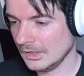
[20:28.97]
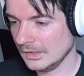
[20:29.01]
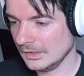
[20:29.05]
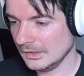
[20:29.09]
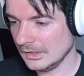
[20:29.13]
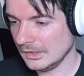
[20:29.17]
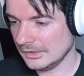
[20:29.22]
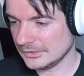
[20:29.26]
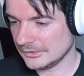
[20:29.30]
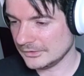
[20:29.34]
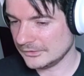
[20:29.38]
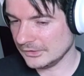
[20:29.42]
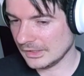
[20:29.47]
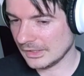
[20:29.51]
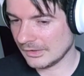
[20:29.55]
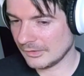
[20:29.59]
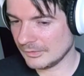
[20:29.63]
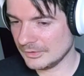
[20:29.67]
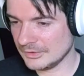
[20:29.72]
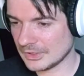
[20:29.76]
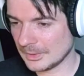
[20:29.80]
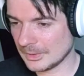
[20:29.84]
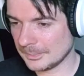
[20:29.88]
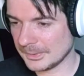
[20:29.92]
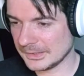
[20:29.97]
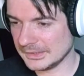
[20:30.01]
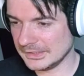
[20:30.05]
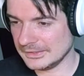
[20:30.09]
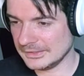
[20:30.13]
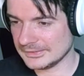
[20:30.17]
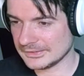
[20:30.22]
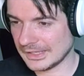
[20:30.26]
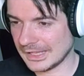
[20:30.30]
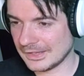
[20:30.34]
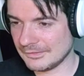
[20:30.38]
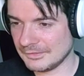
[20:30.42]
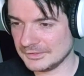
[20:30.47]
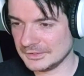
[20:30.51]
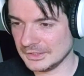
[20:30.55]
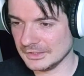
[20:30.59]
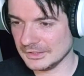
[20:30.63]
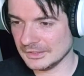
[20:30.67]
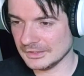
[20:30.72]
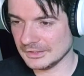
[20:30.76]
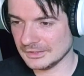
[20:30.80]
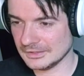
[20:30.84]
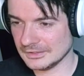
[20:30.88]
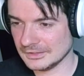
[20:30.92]
Interesting how in Japanese have that much
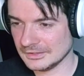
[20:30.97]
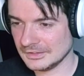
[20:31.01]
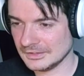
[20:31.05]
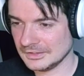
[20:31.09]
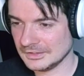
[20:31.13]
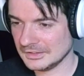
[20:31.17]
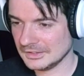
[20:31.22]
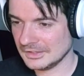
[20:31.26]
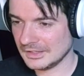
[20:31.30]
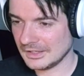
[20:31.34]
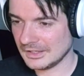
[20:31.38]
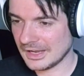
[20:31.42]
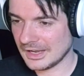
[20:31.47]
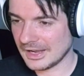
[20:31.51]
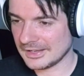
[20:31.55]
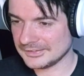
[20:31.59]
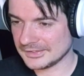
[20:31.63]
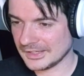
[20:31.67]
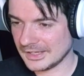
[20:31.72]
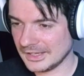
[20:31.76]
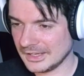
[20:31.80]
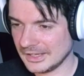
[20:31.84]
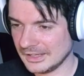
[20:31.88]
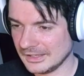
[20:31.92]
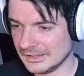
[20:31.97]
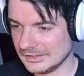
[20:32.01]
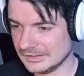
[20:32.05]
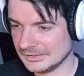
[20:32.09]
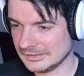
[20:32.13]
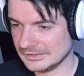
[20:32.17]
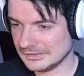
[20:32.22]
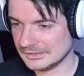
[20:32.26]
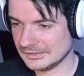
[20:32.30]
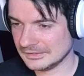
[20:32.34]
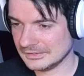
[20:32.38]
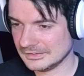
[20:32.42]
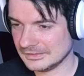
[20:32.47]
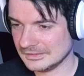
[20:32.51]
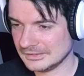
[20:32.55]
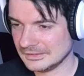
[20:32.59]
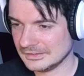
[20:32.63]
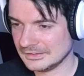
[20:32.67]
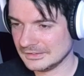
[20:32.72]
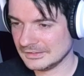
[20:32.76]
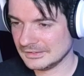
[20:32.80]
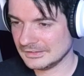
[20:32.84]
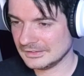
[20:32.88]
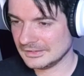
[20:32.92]
information about this EP, but a
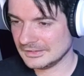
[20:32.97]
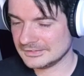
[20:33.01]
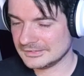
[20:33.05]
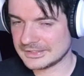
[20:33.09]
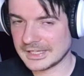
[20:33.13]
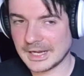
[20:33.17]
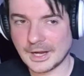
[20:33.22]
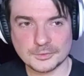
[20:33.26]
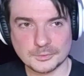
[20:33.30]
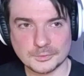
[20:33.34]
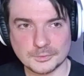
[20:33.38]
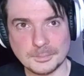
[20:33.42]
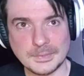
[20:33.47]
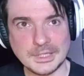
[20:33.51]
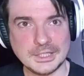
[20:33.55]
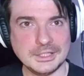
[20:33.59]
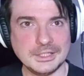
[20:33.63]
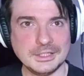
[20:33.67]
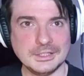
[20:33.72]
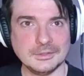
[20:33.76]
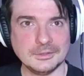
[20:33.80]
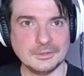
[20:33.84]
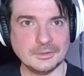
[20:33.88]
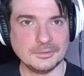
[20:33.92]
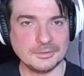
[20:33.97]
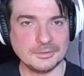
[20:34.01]
month later, meaning, you know, the